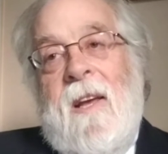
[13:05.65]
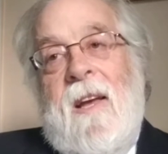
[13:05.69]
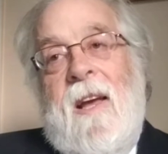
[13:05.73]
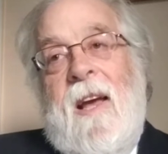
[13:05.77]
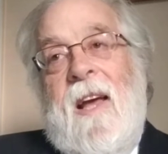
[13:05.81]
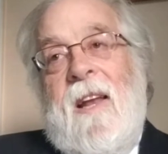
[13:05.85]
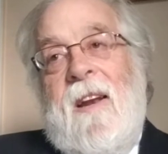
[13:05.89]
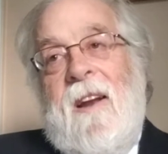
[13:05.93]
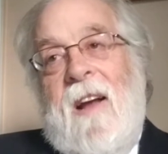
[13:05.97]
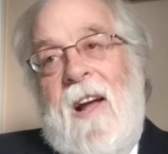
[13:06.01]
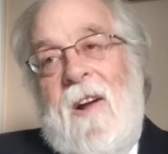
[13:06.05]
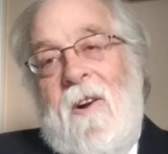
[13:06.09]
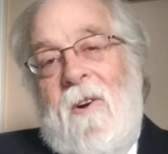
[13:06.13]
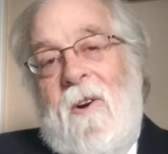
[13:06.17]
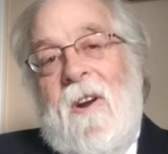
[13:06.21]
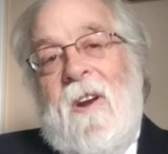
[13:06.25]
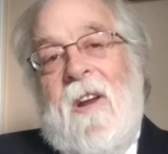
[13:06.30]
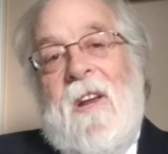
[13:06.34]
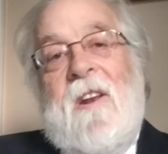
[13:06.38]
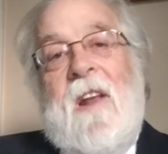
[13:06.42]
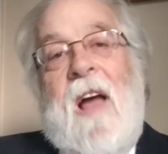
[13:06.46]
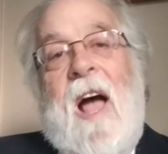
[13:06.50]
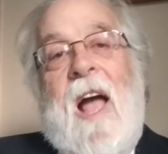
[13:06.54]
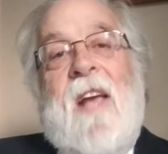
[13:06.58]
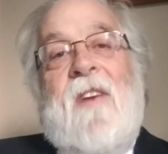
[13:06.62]
And I heard
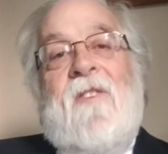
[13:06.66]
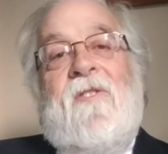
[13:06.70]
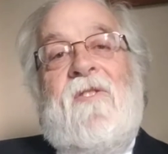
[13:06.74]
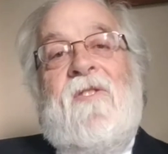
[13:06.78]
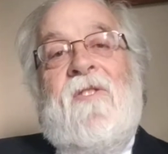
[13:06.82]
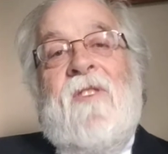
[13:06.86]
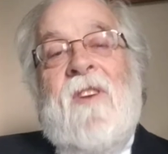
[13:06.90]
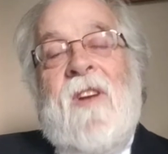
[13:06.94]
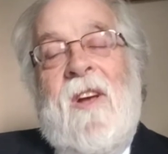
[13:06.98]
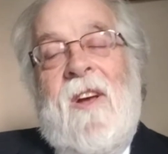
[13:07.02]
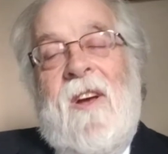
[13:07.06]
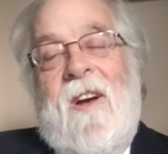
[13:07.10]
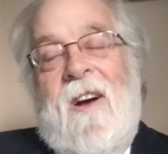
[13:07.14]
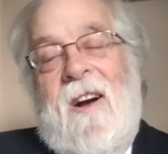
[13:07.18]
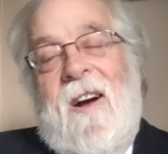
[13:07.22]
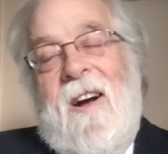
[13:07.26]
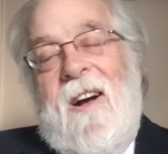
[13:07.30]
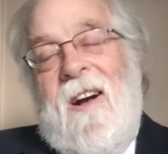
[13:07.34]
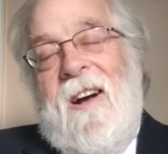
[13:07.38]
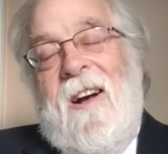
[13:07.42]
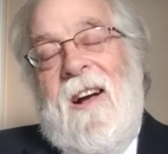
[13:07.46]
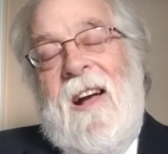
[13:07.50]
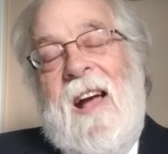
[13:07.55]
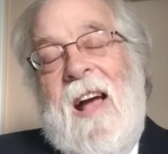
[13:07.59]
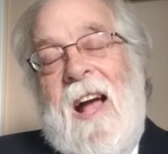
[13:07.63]
a nice
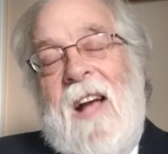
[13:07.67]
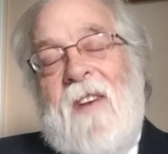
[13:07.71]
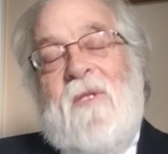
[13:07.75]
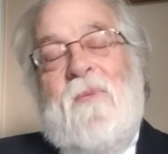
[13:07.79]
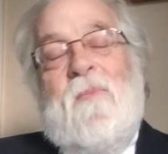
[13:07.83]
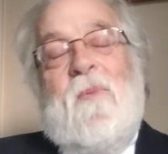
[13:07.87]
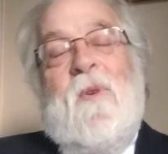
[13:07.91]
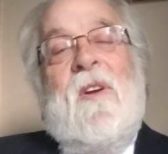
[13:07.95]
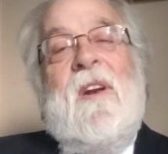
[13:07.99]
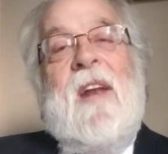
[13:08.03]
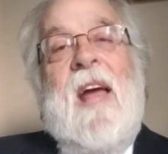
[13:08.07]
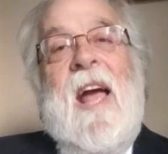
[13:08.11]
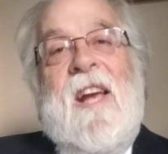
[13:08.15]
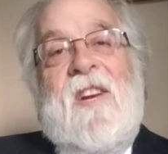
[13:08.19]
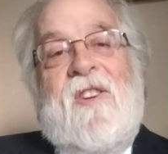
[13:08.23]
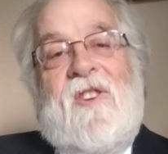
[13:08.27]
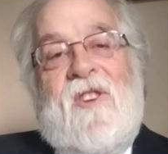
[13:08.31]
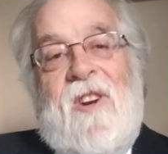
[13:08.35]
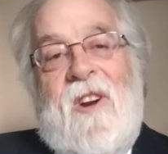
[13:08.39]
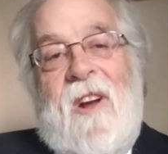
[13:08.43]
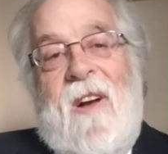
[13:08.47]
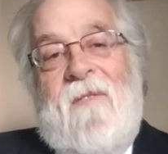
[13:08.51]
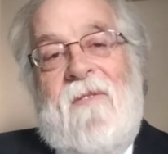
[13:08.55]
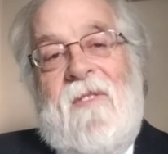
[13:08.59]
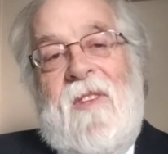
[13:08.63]

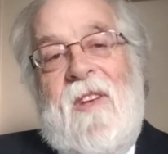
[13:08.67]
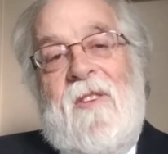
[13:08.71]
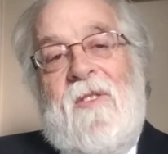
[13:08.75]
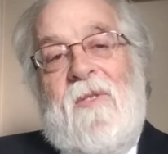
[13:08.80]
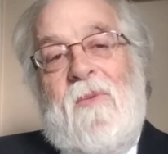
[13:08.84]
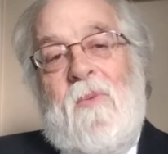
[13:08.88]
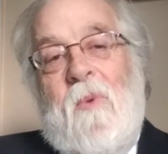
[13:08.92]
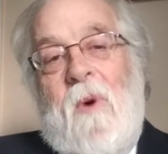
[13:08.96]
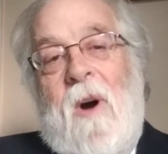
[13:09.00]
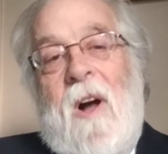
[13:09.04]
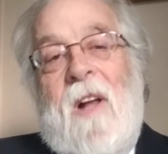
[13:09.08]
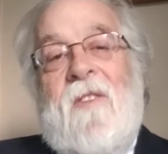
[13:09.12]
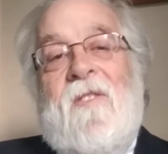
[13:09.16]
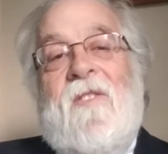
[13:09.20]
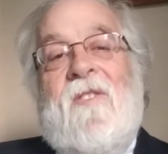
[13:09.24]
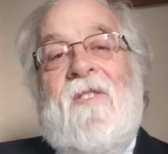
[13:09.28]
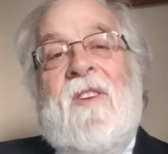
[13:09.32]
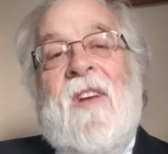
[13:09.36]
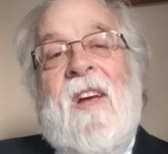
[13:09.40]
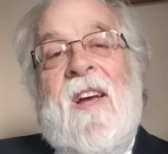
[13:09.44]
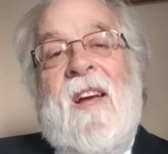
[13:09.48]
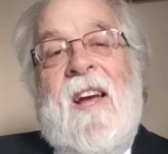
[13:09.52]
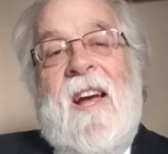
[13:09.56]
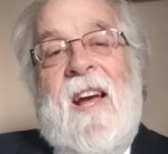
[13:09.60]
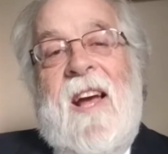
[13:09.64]
explanation of this once,
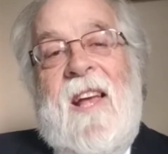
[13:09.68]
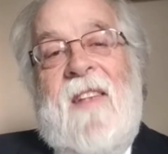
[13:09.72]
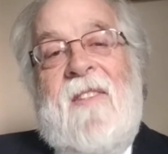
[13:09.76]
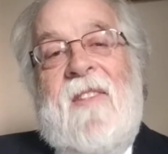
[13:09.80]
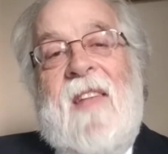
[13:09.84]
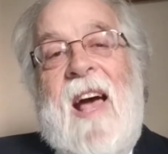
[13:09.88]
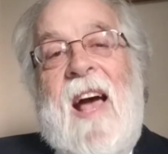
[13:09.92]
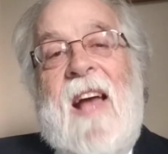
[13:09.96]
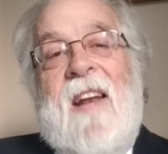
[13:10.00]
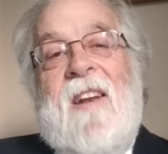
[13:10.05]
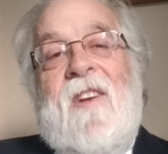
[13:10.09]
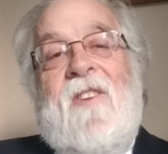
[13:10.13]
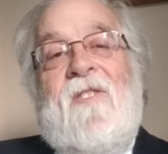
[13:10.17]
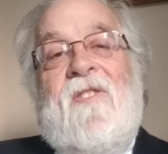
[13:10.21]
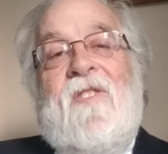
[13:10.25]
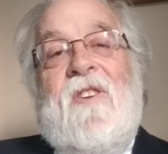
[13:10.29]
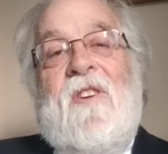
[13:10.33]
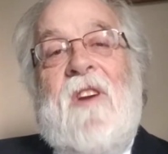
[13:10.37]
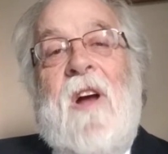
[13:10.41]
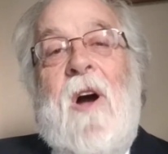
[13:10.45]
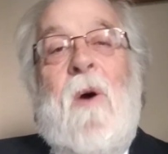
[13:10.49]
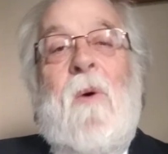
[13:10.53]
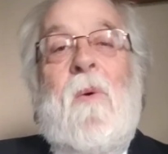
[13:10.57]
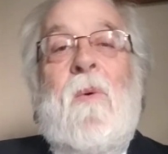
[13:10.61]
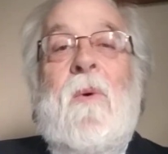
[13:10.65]
and that is,
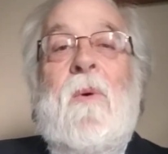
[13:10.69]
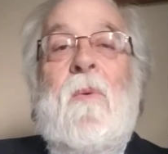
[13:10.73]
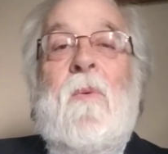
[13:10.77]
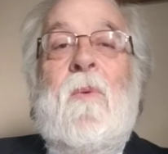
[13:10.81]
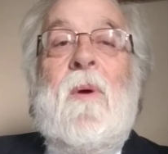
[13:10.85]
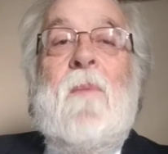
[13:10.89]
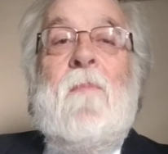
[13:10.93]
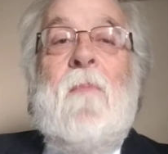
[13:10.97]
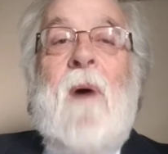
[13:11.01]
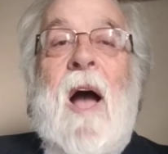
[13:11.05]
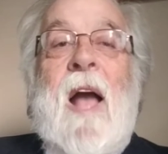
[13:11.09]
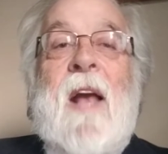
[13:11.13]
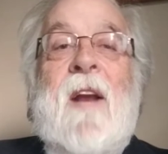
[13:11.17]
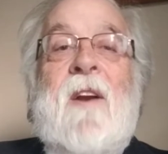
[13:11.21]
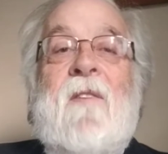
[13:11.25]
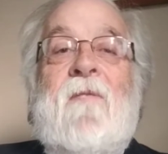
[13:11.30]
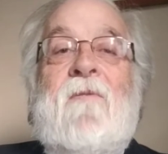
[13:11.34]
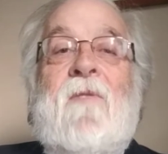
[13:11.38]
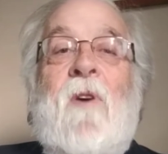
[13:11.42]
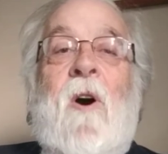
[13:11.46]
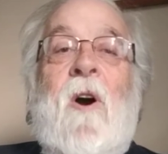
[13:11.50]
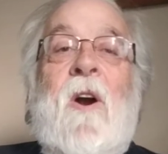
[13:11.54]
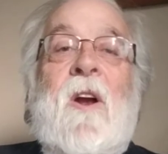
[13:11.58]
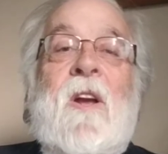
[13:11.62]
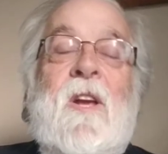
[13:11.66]
we might have
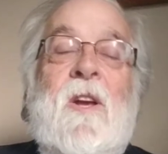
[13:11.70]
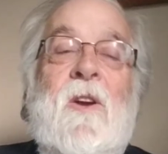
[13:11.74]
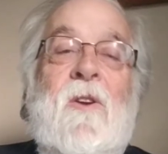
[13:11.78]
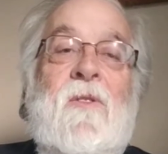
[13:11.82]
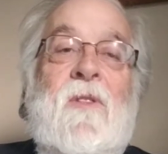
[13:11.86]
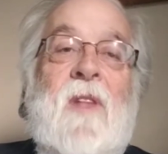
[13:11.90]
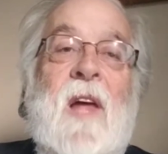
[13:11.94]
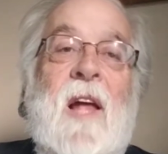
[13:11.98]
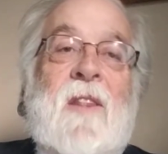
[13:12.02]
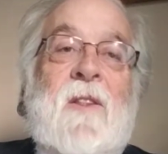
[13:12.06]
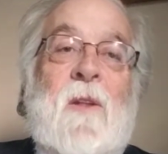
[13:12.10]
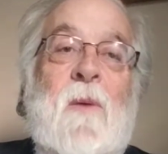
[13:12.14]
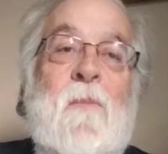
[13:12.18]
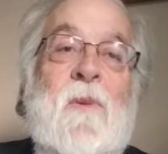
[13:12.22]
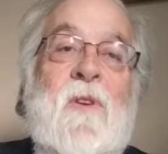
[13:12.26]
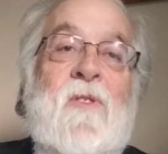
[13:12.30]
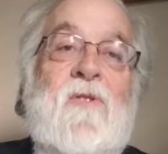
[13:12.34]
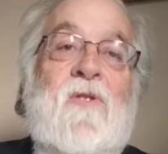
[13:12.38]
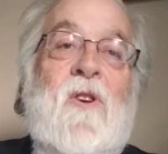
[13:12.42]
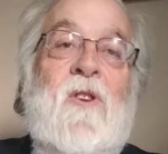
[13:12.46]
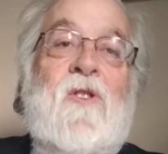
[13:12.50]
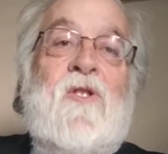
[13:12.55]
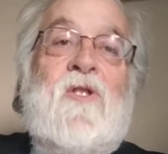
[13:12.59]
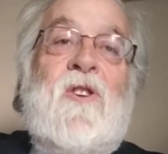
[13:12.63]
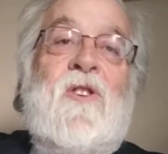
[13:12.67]
argued that the
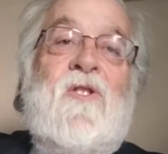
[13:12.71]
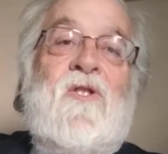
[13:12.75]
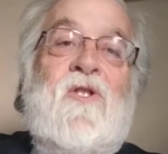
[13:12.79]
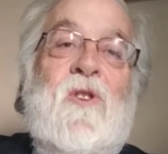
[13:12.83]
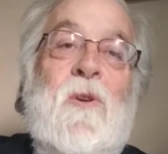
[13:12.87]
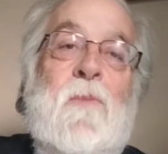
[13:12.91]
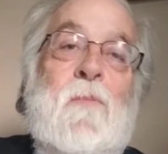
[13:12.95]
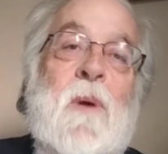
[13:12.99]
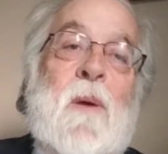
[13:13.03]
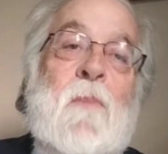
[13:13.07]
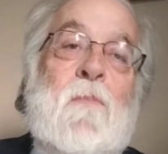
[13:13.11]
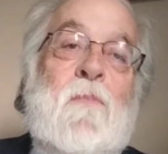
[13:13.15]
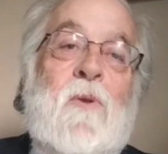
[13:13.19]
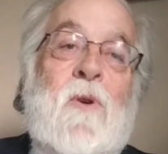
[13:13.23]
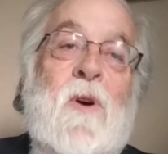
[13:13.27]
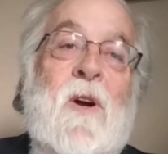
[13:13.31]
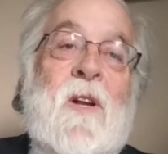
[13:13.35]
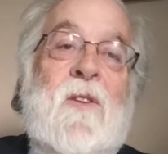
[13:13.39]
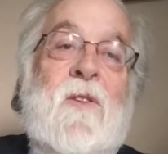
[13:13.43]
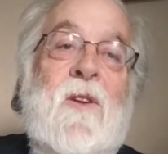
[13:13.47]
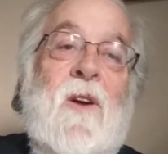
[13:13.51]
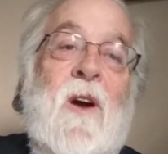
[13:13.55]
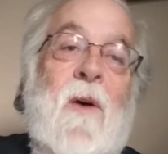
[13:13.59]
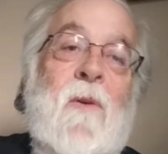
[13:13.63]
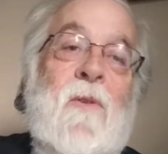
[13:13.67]
mezuzah should be
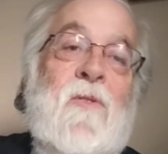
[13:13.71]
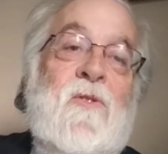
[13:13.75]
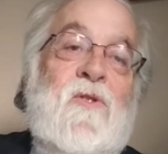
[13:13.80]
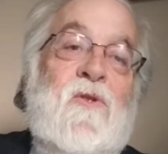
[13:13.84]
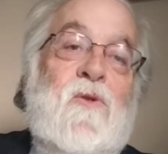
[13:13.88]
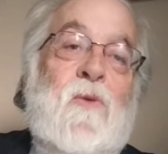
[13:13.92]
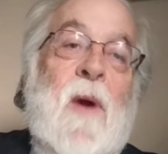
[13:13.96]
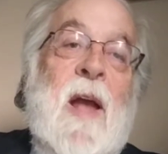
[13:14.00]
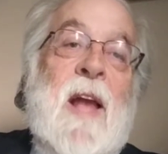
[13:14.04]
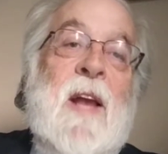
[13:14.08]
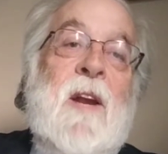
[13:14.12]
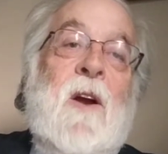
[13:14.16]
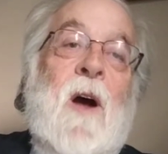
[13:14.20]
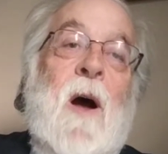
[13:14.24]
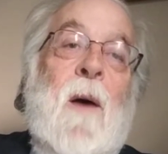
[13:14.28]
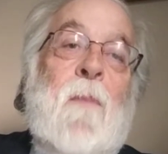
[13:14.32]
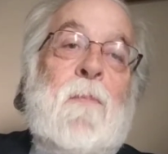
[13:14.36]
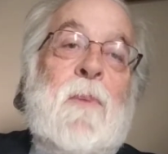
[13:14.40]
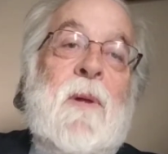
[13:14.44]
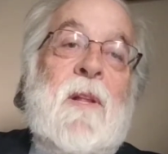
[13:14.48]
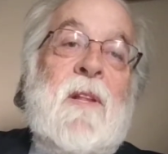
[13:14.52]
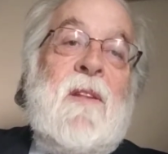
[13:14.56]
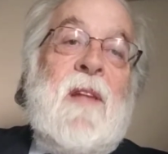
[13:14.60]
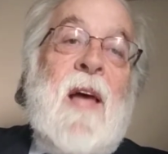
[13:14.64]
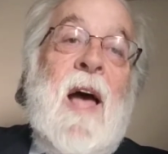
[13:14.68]
put straight
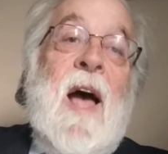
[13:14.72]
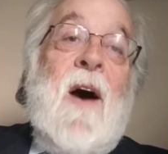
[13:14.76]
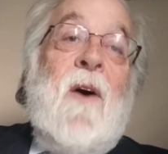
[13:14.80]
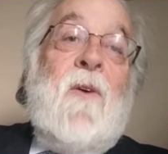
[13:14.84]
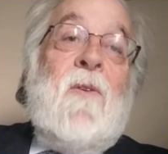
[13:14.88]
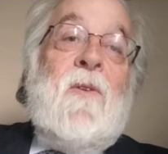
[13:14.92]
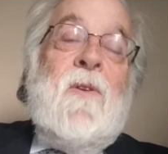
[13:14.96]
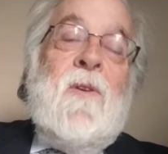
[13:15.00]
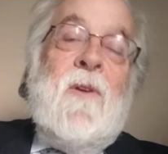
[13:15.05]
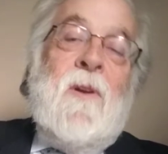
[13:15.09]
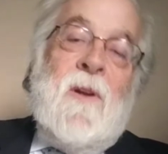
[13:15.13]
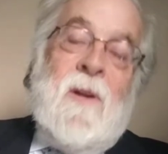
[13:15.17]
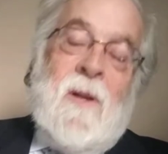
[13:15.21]
up and down.